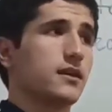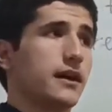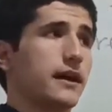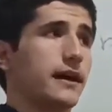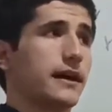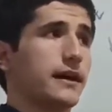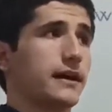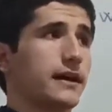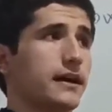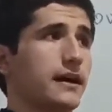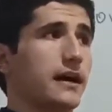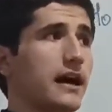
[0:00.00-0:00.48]

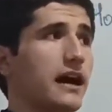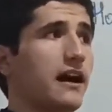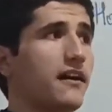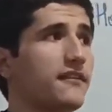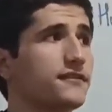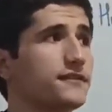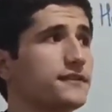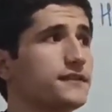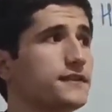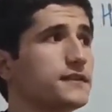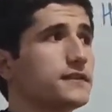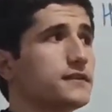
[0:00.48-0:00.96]

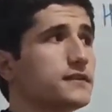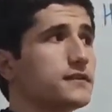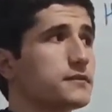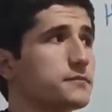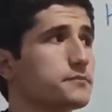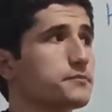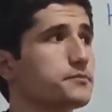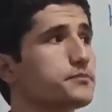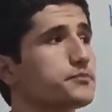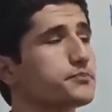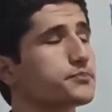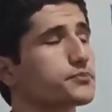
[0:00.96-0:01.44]

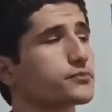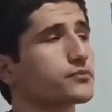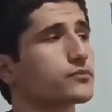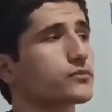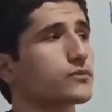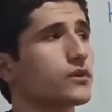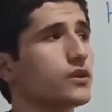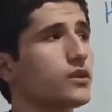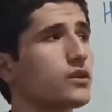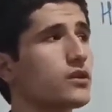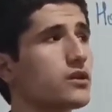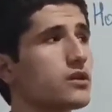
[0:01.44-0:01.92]
After
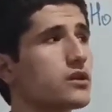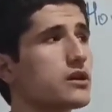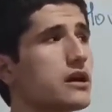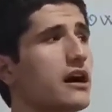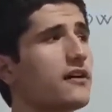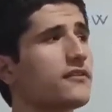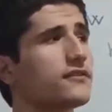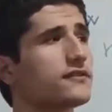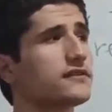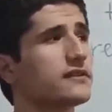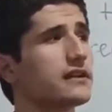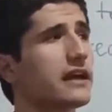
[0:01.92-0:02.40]

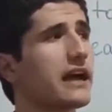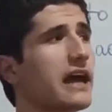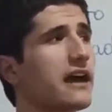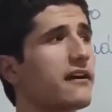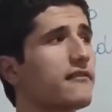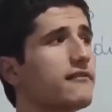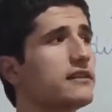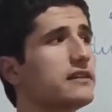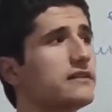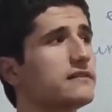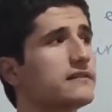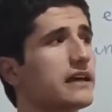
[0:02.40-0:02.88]

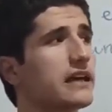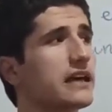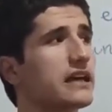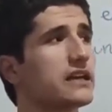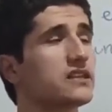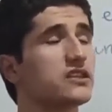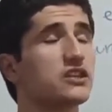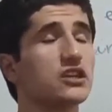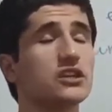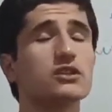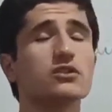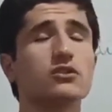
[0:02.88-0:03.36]
having
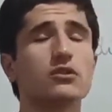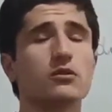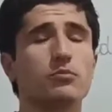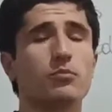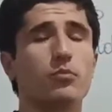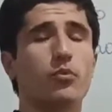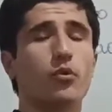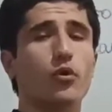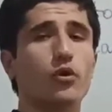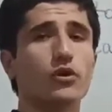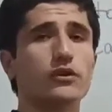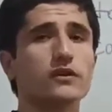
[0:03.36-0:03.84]
the general
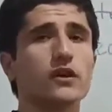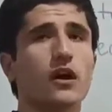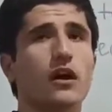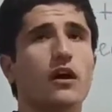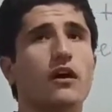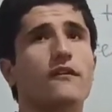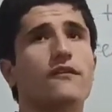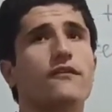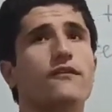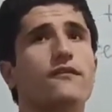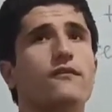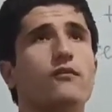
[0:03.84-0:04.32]
point
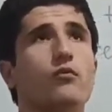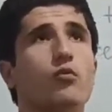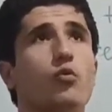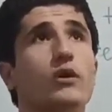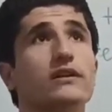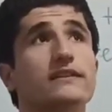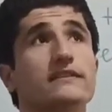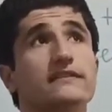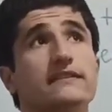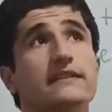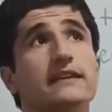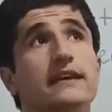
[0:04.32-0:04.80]
of
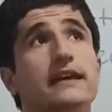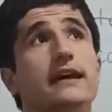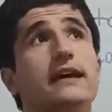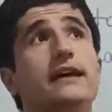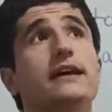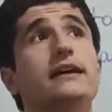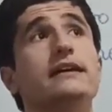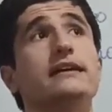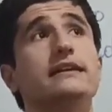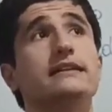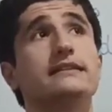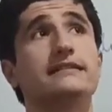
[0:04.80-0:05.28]
what the
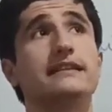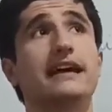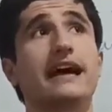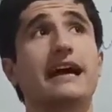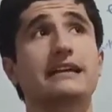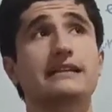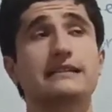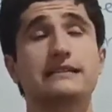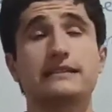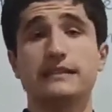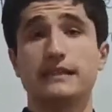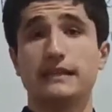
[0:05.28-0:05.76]

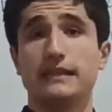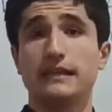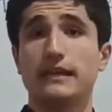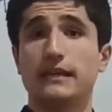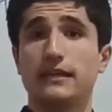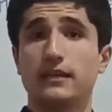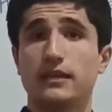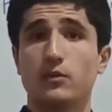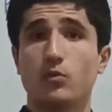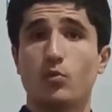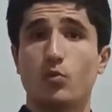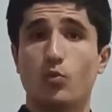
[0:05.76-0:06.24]
text
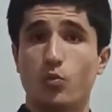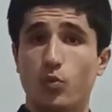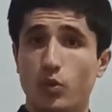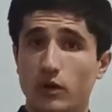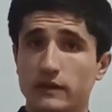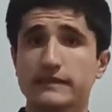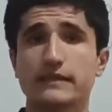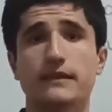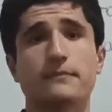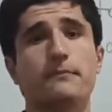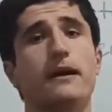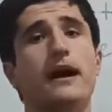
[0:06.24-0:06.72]

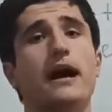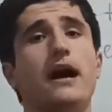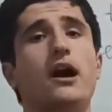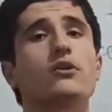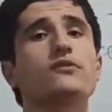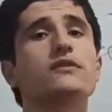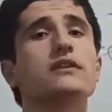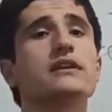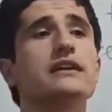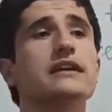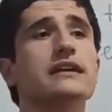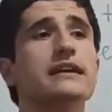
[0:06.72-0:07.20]
was
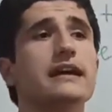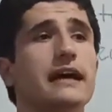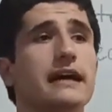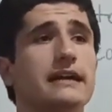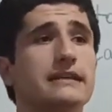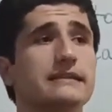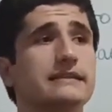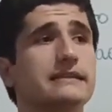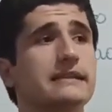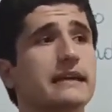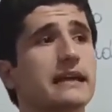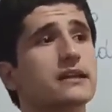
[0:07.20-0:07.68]
about,
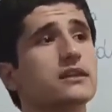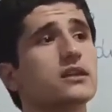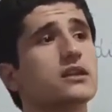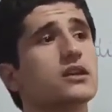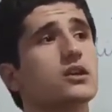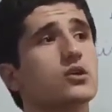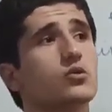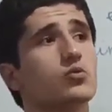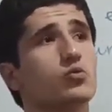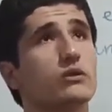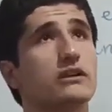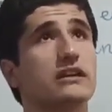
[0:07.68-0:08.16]
and then
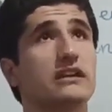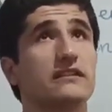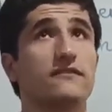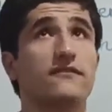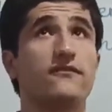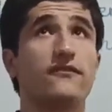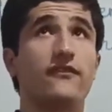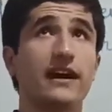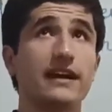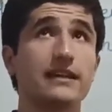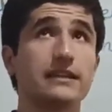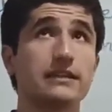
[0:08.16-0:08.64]
we can
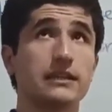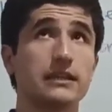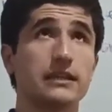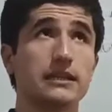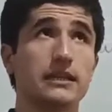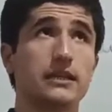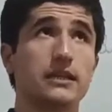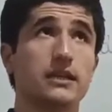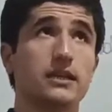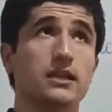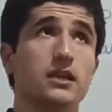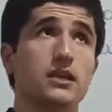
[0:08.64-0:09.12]

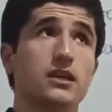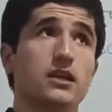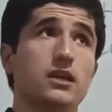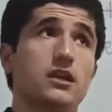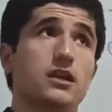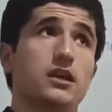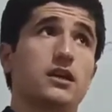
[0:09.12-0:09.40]
finally